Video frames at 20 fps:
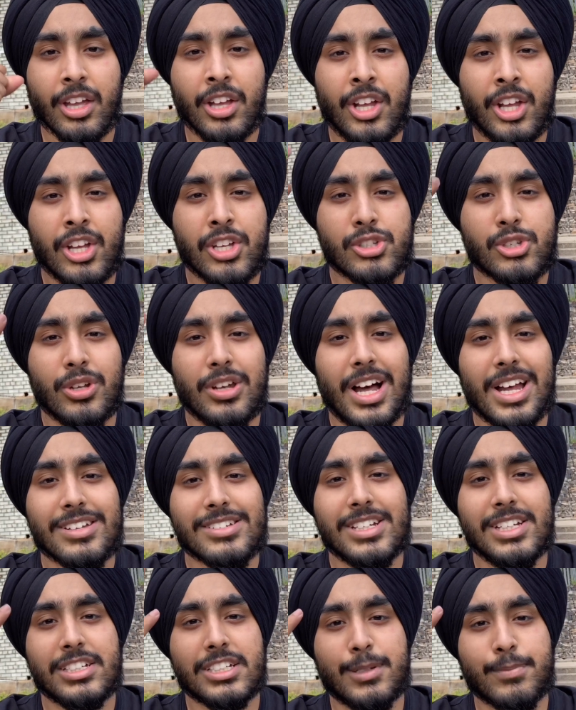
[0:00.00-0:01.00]
So
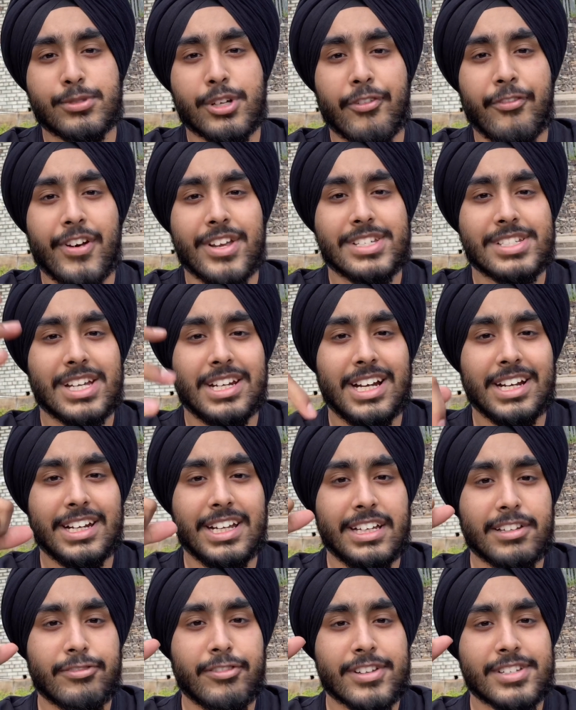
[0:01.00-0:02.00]
lastly, in terms of
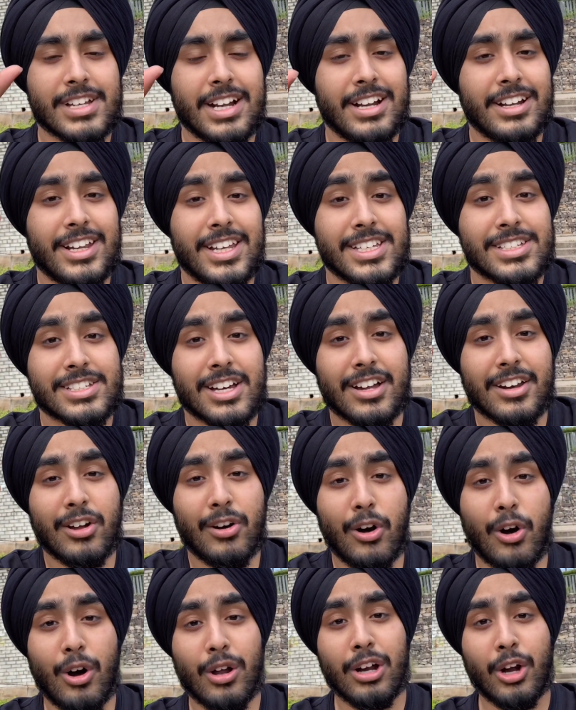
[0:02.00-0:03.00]
facilities are
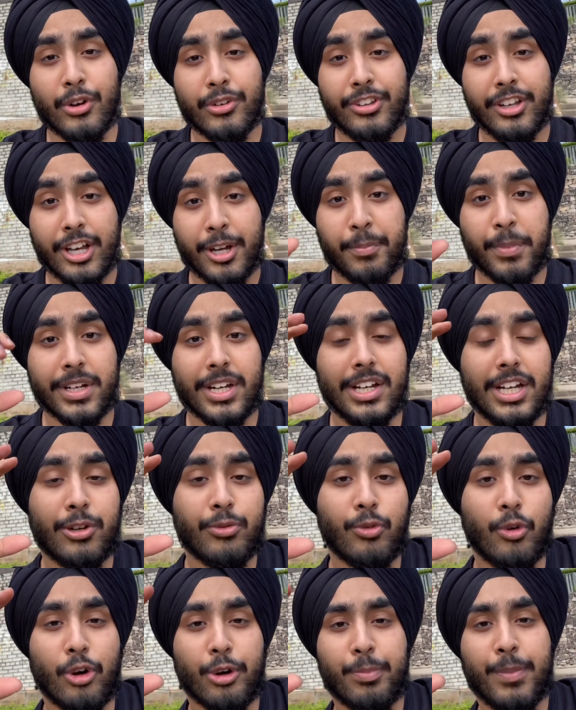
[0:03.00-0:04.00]
all out there, but it
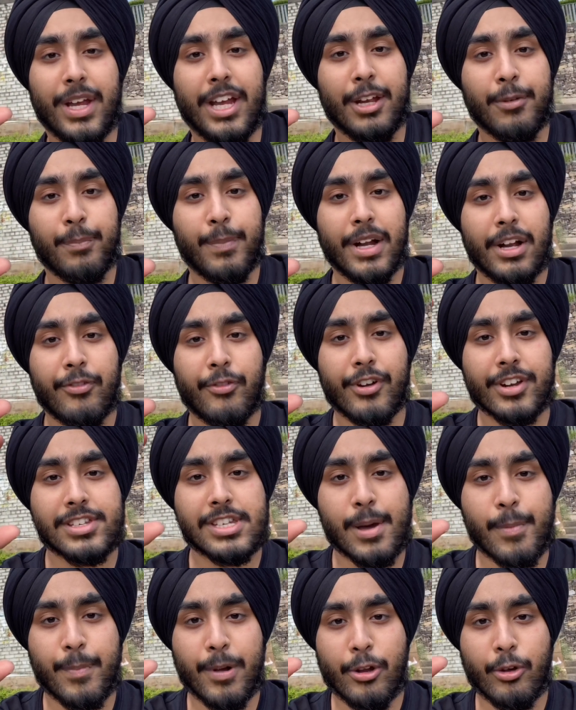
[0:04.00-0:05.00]
won't be inbuilt. For
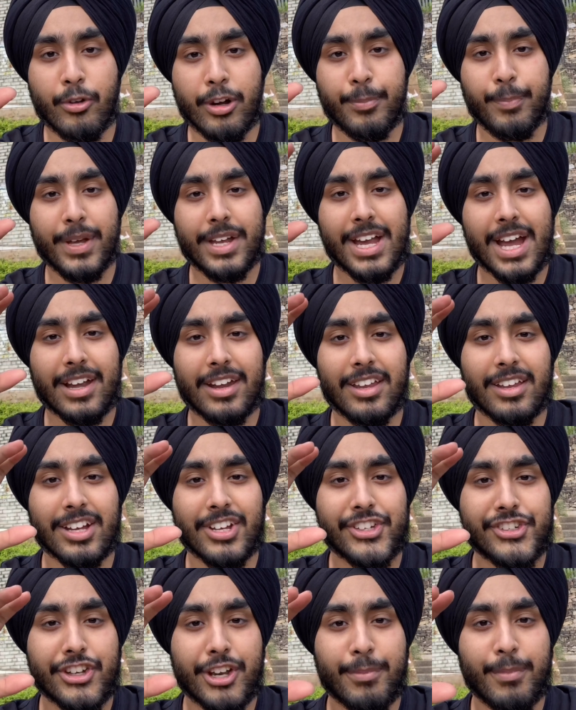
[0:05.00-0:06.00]
example, you will be getting a
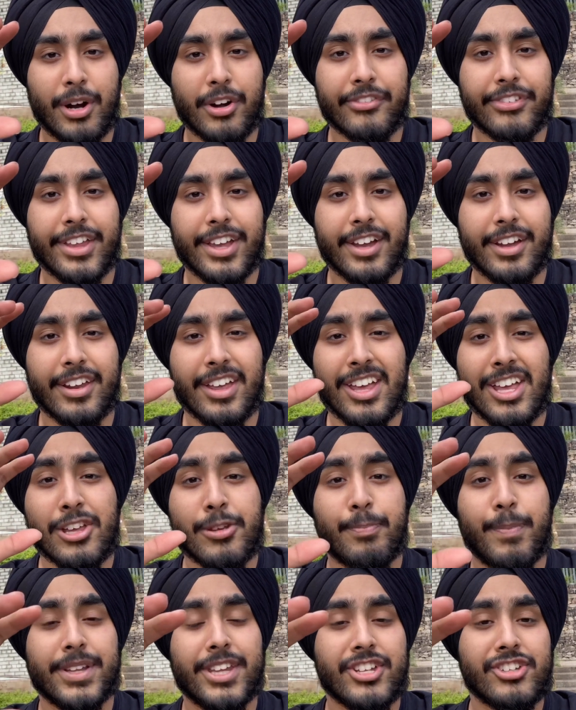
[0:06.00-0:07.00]
gym out there,
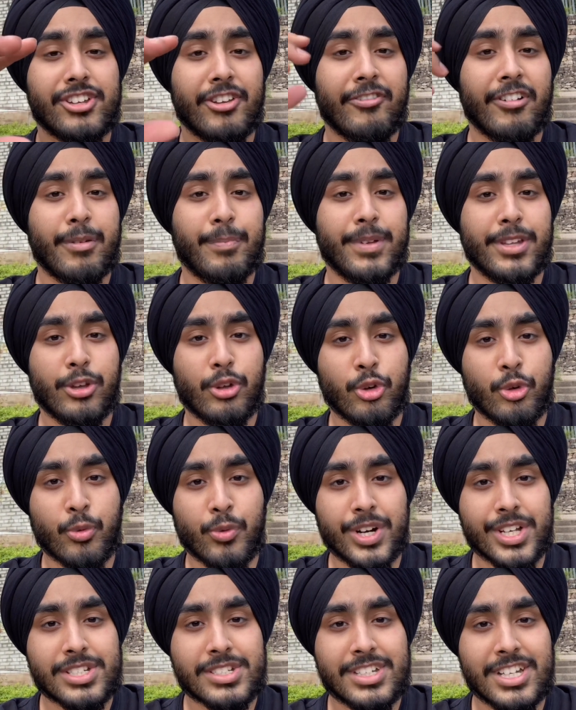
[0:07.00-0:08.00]
but the gym will be the
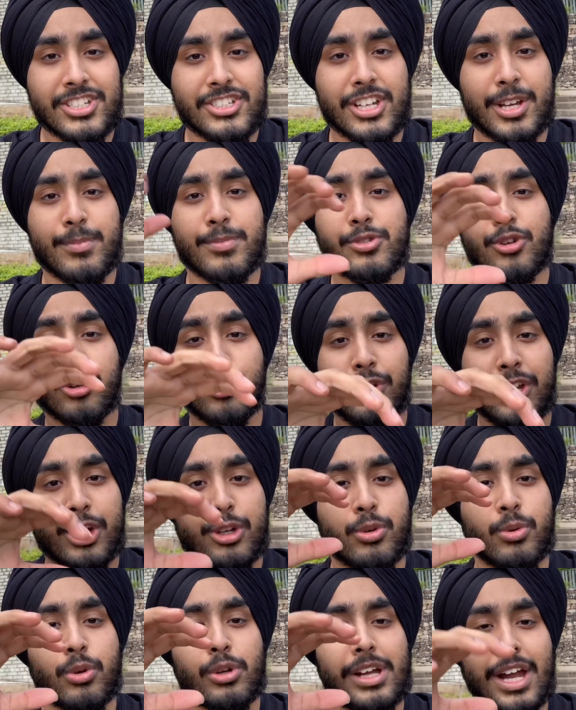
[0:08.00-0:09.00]
university gym, so you need
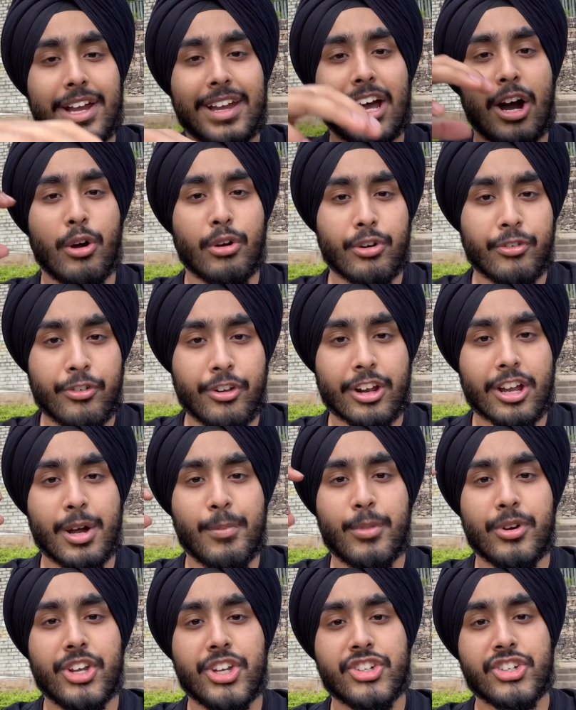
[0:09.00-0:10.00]
to get out of your
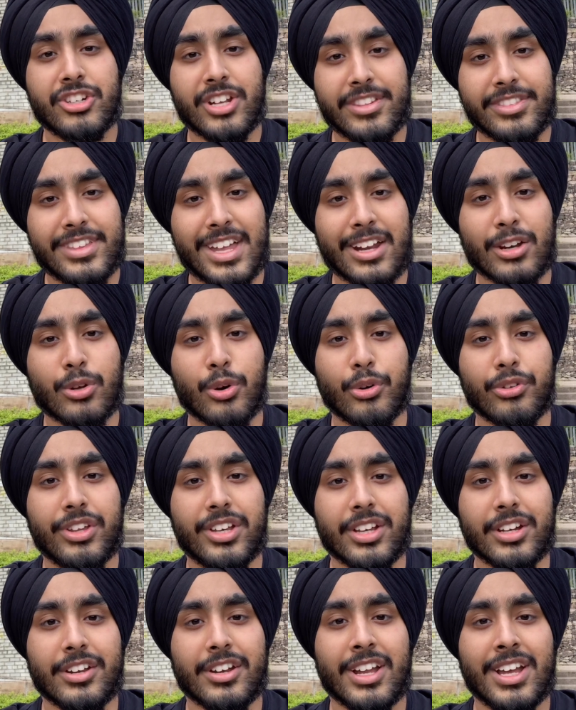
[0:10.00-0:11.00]
accommodation and then go
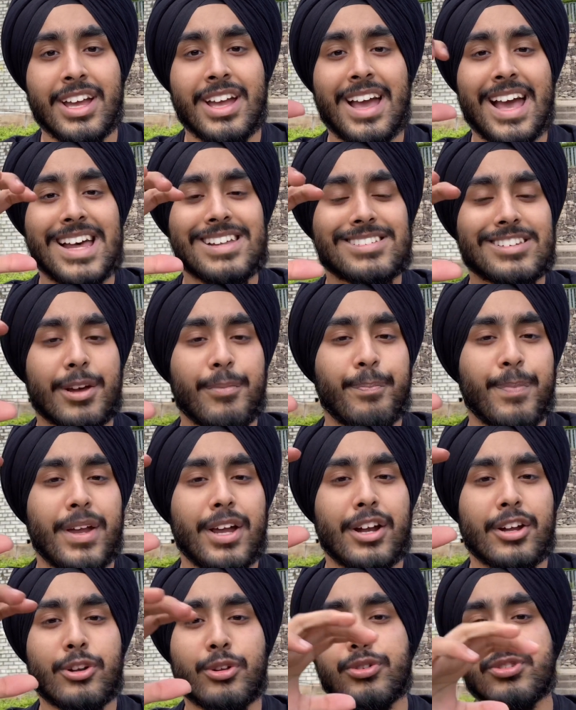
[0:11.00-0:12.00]
there, as
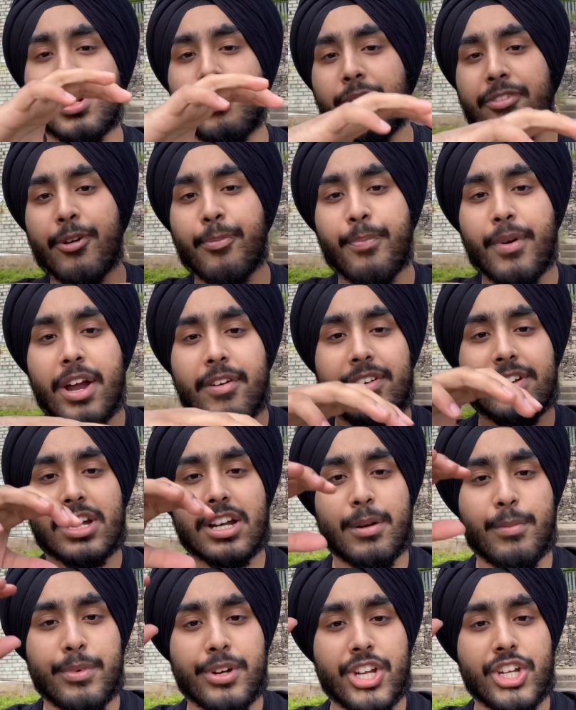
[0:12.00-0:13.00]
compared to some of the private
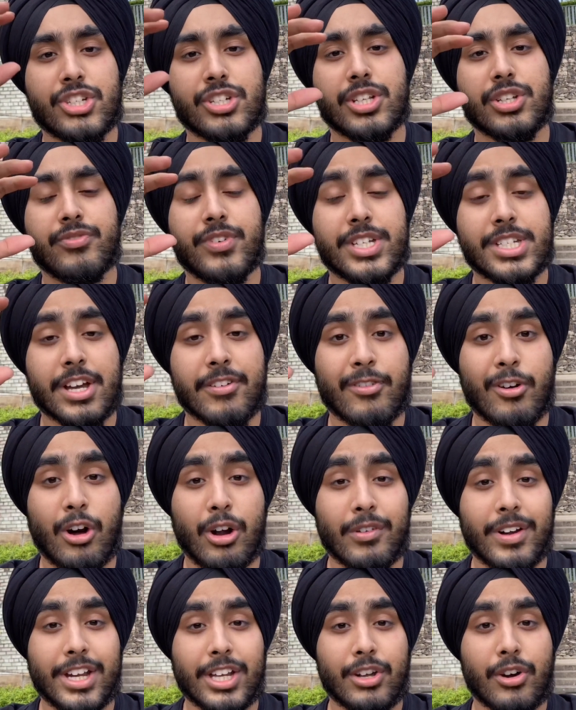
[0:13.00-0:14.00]
accommodations which have
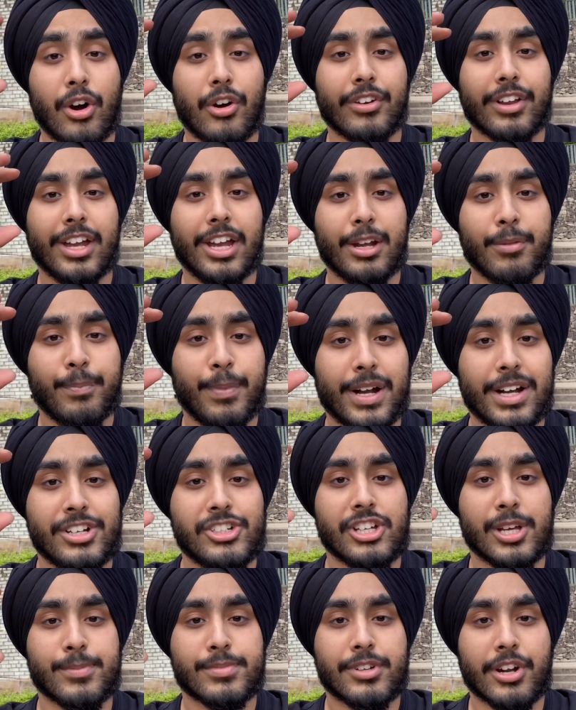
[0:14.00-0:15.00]
already got inbuilt
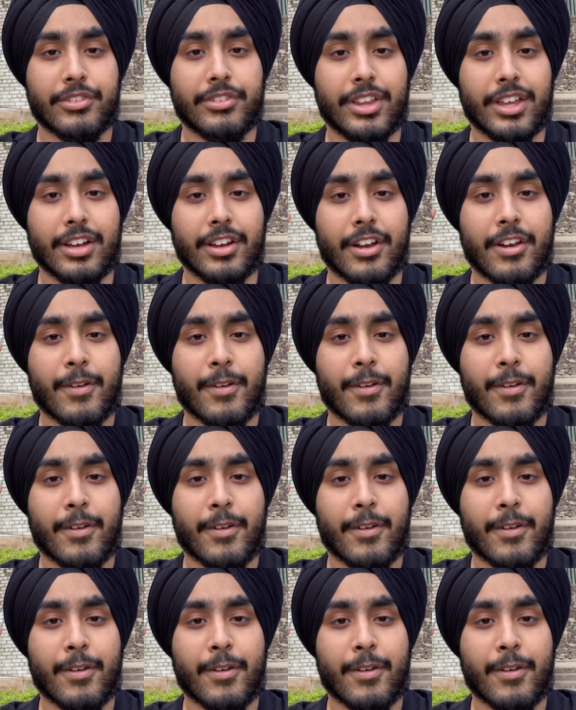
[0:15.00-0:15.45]
gyms out there.